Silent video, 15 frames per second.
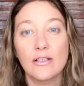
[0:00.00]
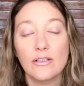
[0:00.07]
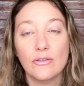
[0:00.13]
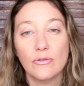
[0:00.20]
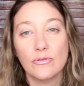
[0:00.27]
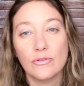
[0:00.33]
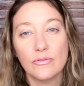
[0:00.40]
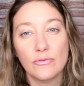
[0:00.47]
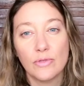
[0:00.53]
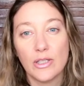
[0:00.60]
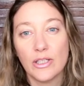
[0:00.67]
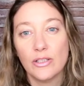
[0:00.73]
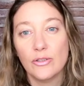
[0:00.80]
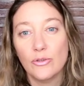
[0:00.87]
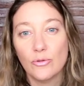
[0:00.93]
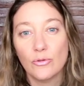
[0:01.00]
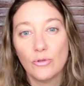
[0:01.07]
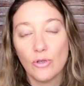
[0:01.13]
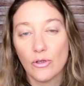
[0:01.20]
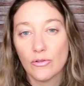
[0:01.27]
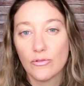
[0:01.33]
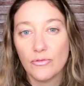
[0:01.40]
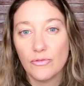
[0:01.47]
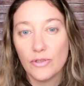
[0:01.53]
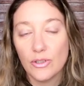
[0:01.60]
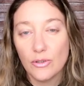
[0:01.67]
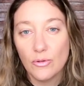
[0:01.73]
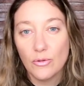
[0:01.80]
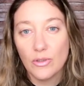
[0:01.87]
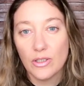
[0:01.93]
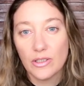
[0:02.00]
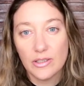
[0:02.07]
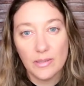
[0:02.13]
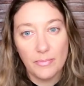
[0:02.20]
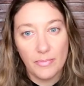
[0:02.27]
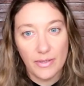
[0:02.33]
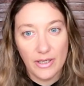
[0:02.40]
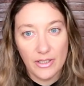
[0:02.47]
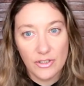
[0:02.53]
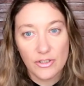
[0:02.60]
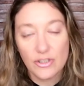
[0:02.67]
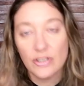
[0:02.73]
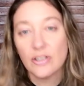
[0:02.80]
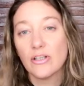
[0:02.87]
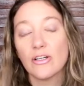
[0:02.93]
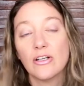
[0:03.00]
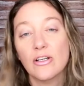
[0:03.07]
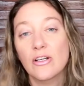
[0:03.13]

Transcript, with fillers: when you don't feel uh, the pressure